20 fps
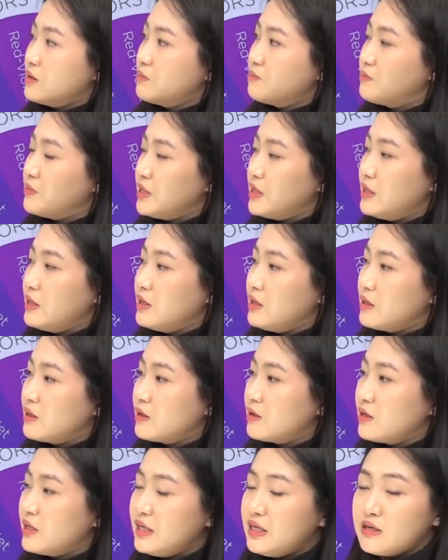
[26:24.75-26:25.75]

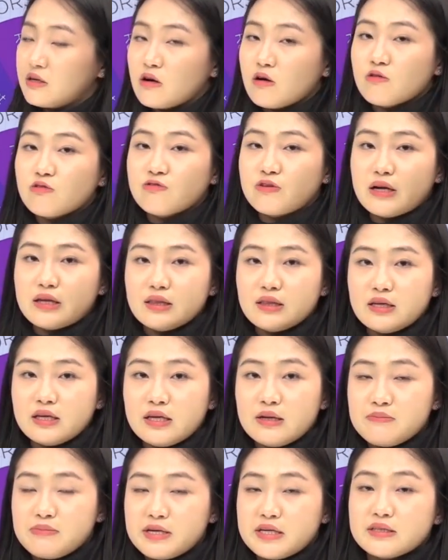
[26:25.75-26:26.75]
being
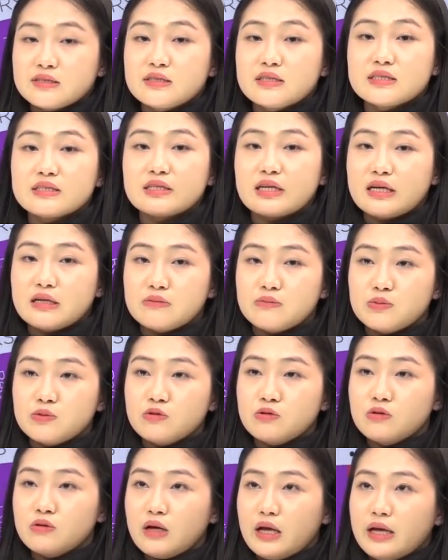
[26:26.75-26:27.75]
eco-friendly, being
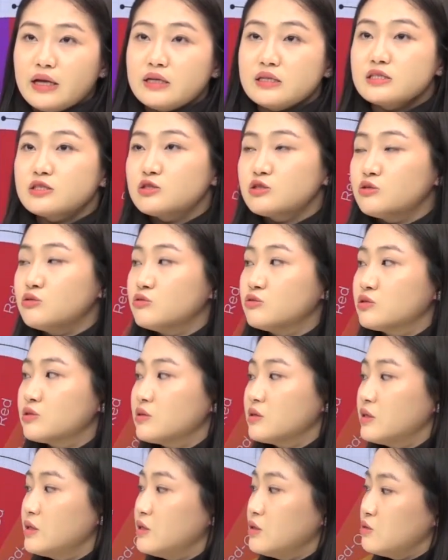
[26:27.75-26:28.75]
sustainable, and it's
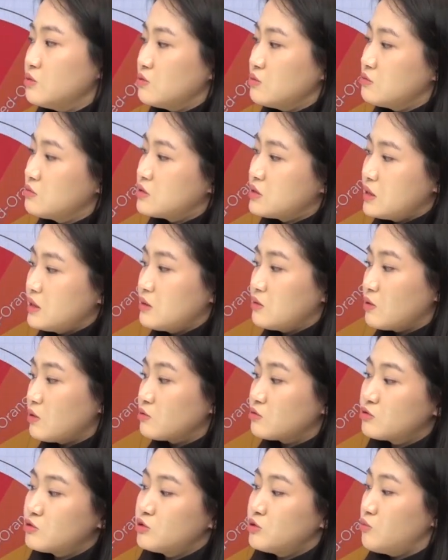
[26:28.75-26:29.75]
usually used in
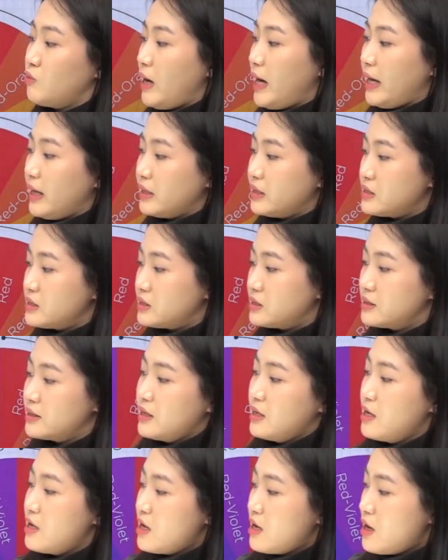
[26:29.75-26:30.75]
those two ends.
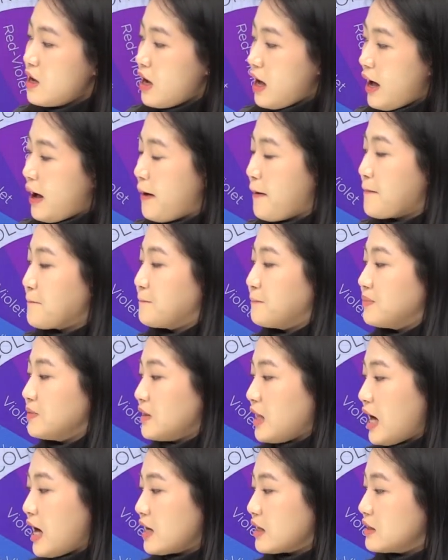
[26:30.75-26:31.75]

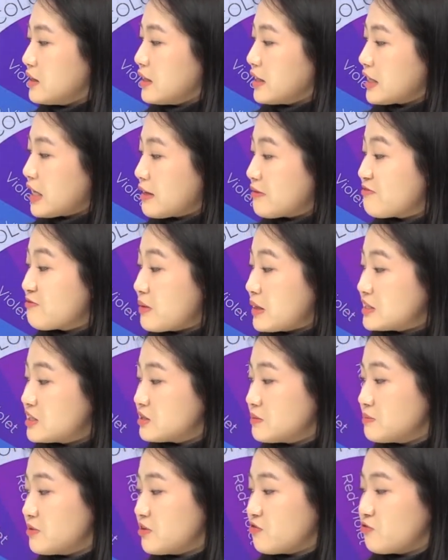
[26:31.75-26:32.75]
Black, like I've
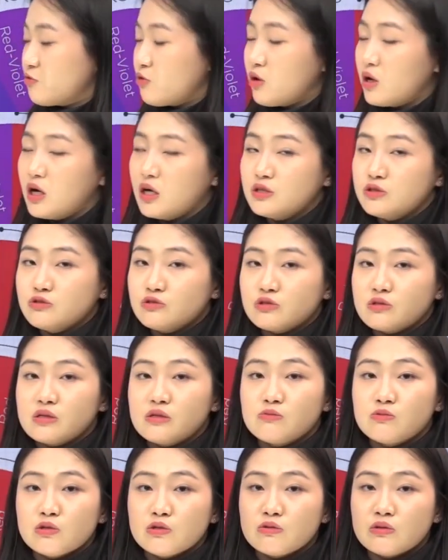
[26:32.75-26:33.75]
mentioned before, usually
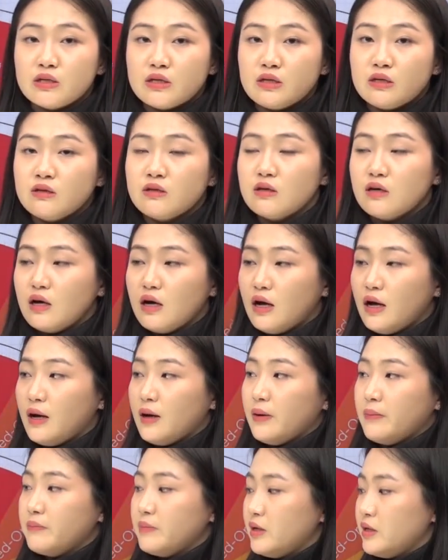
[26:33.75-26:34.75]
rooted
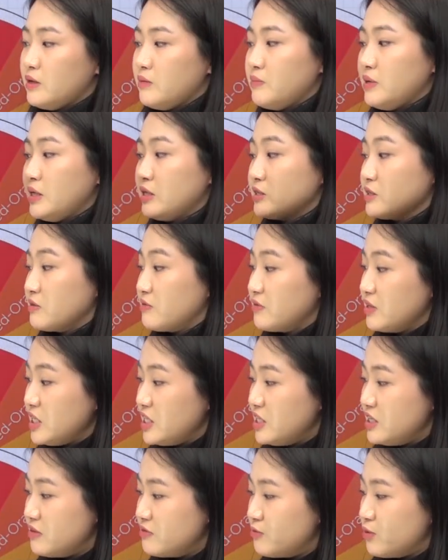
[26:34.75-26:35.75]
in the meanings of
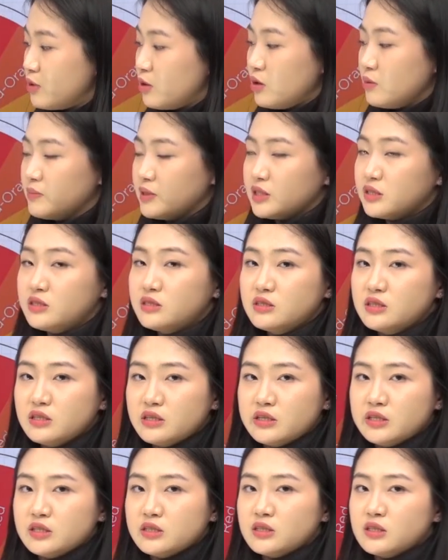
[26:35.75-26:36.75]
evil,
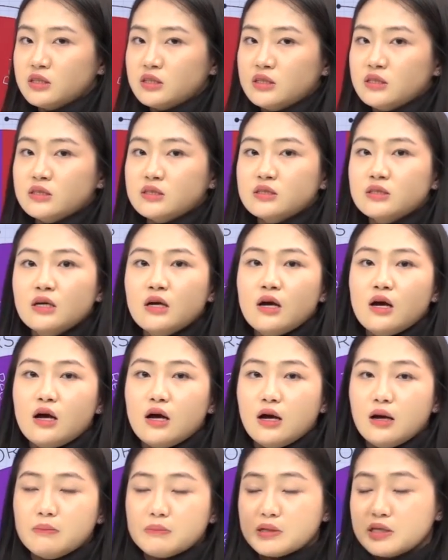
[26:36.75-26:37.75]
mysteriousness,
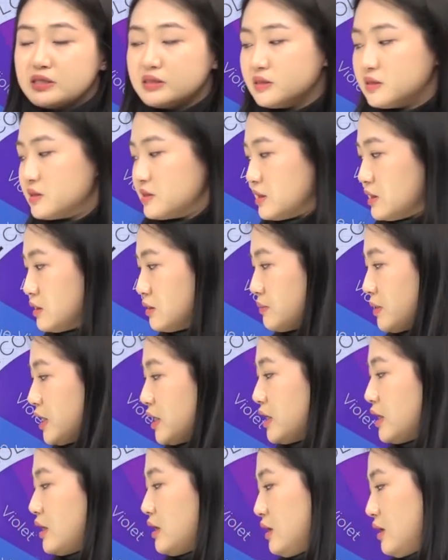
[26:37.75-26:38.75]

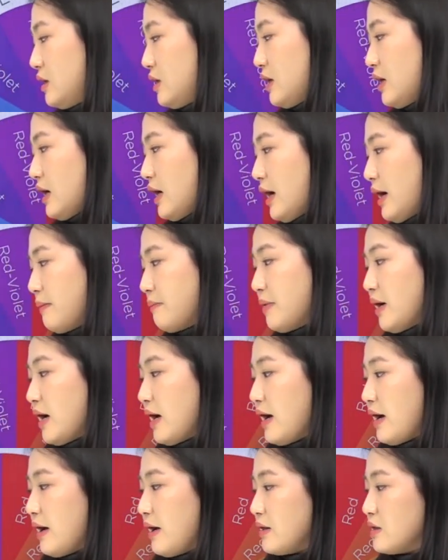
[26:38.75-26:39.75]
concealment,
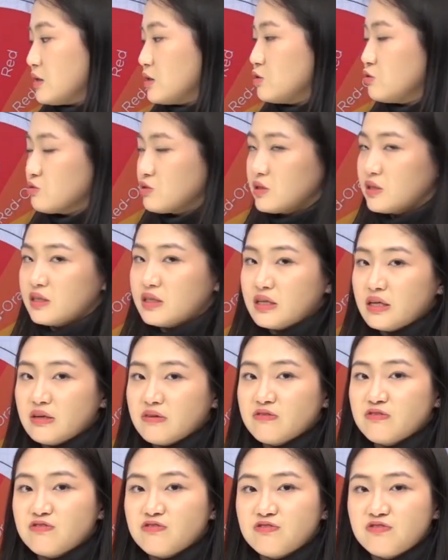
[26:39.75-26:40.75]
and usually
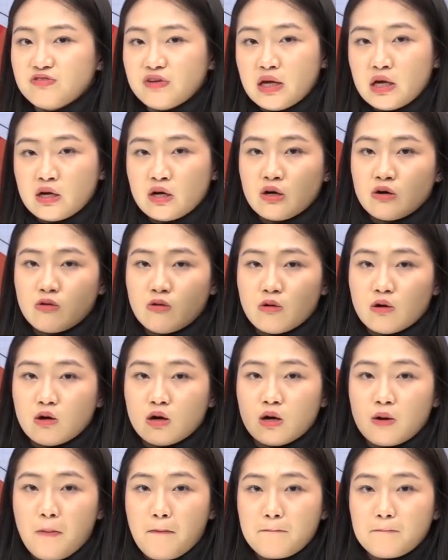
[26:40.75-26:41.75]
give fear
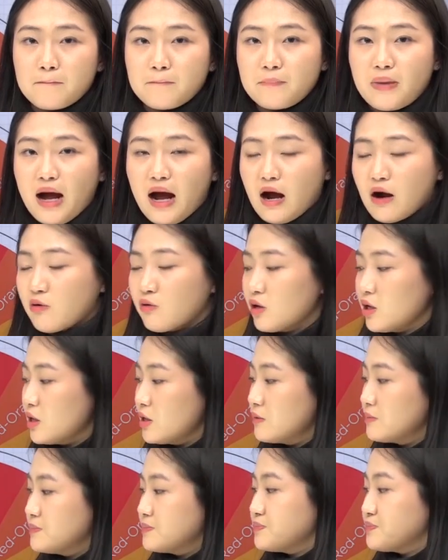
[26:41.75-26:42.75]
or
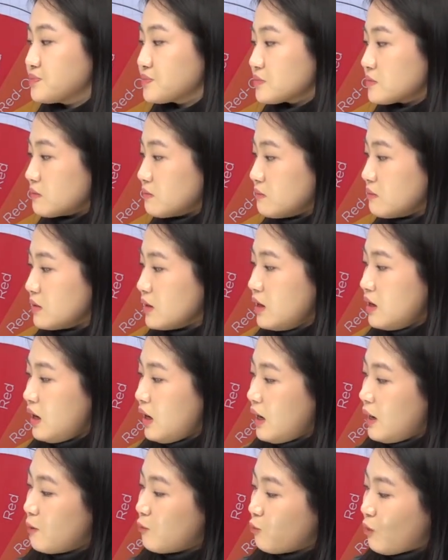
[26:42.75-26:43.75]
power.
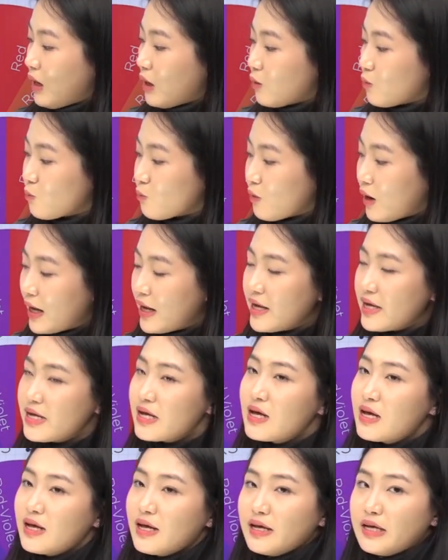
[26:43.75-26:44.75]
While white
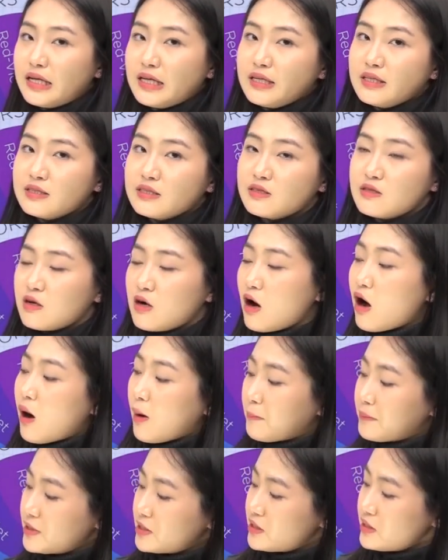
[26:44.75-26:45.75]
is the
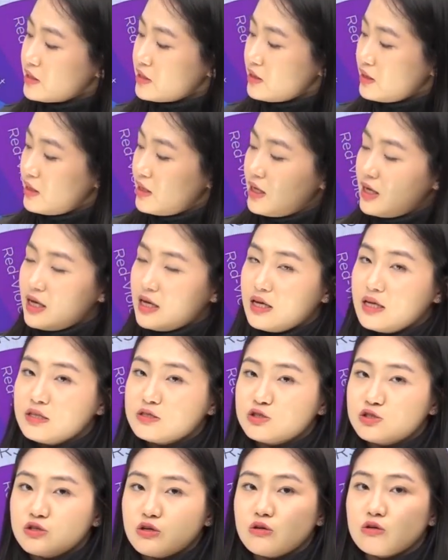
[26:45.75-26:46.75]
opposite. It
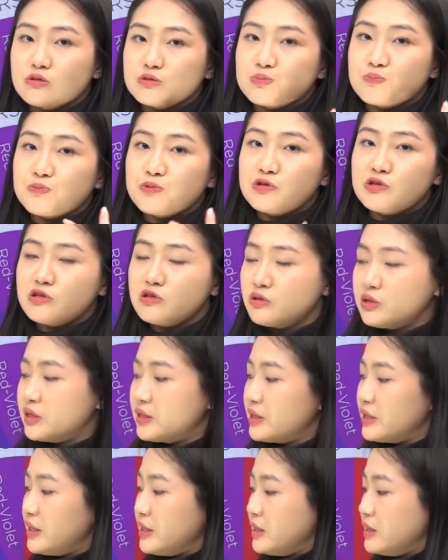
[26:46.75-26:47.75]
shows
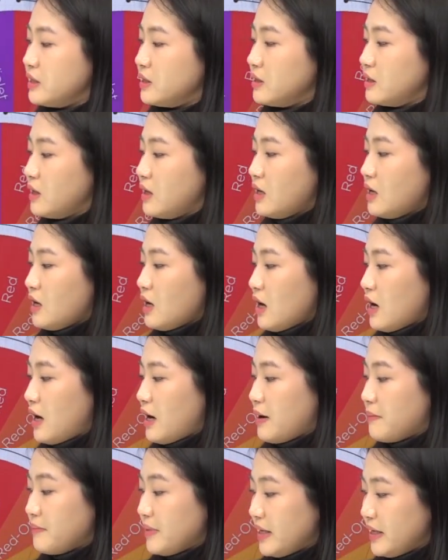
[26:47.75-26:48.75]
purity,
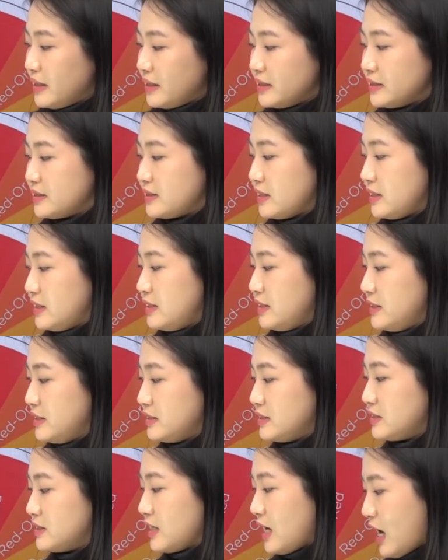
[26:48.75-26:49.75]

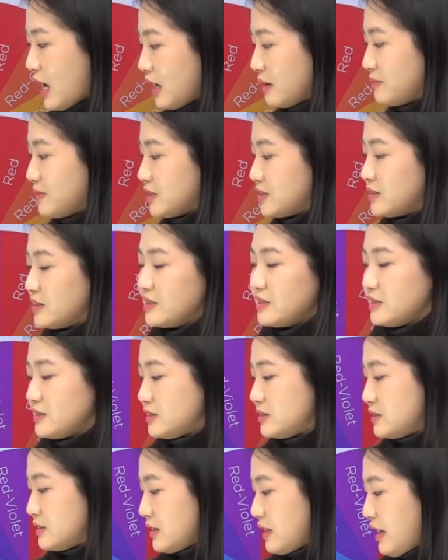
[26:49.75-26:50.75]
innocence,
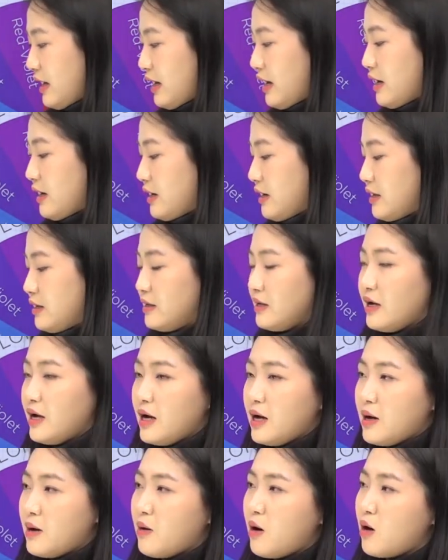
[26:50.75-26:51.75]
timelessness, and
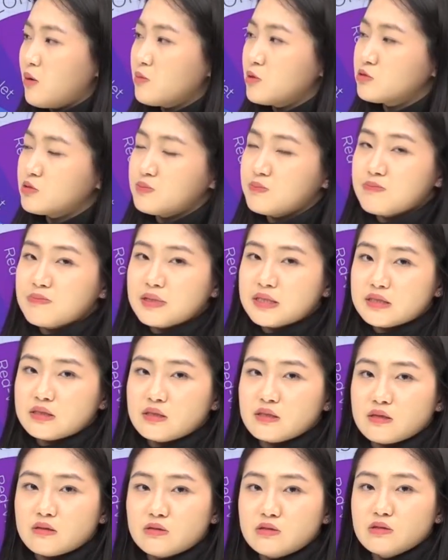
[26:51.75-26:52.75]
almost
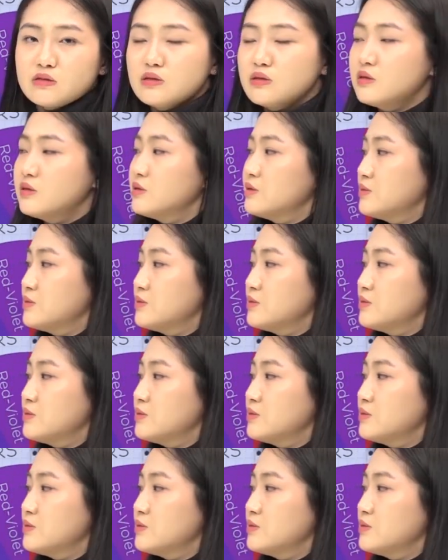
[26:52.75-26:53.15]
mystical.